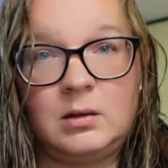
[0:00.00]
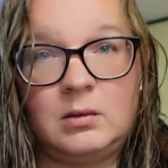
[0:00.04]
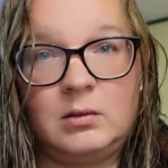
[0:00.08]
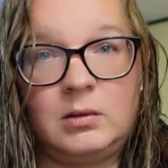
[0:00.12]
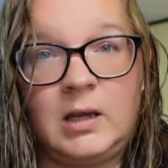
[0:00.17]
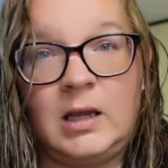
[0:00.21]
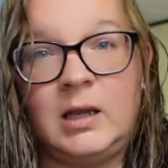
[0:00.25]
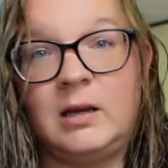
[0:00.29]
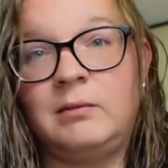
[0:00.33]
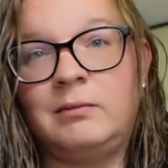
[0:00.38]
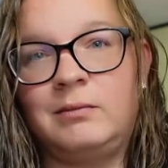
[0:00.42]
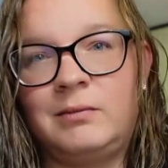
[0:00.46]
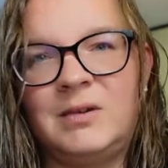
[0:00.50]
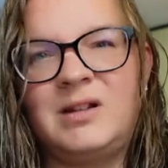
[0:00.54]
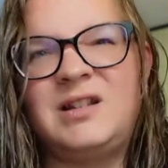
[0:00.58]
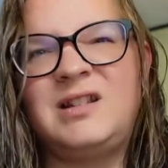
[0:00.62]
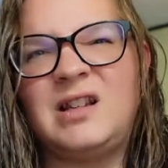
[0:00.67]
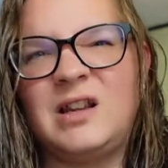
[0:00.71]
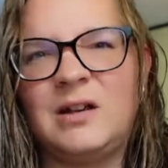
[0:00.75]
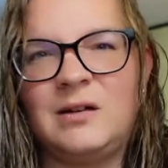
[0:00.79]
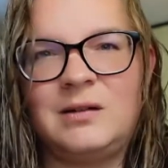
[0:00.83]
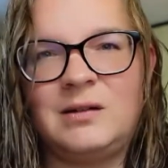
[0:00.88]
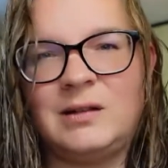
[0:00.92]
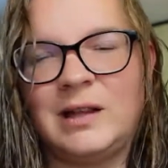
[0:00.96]
And
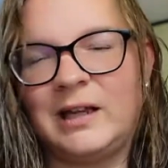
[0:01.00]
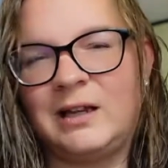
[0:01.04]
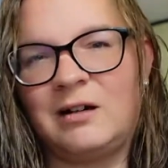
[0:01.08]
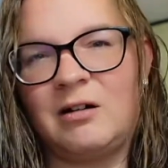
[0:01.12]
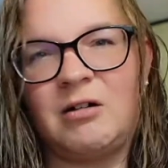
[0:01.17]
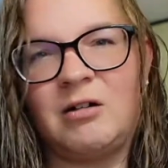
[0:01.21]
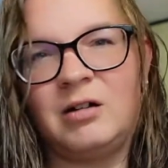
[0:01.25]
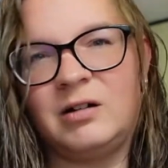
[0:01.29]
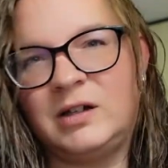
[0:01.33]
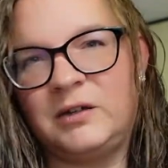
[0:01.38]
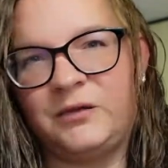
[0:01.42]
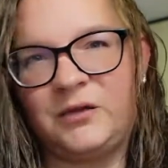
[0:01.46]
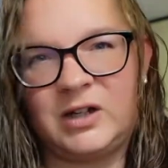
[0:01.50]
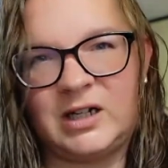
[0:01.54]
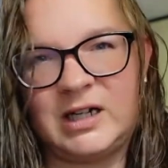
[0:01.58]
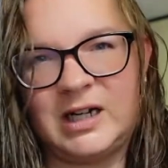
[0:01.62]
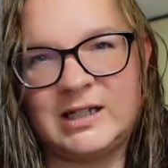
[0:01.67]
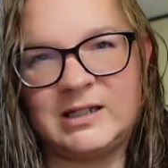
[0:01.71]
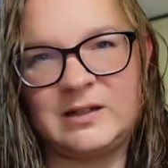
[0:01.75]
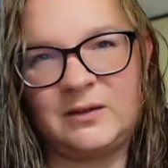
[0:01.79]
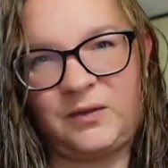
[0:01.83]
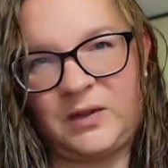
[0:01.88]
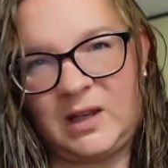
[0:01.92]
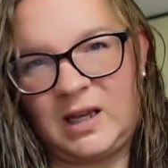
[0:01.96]
all different
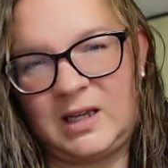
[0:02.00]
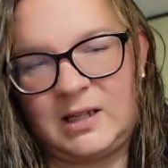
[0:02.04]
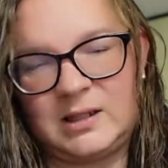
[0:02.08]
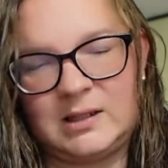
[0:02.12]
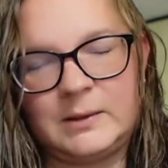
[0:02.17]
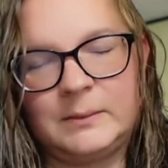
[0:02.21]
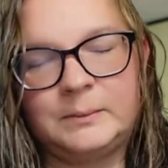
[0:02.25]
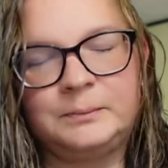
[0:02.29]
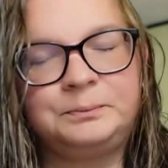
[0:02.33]
kinds of things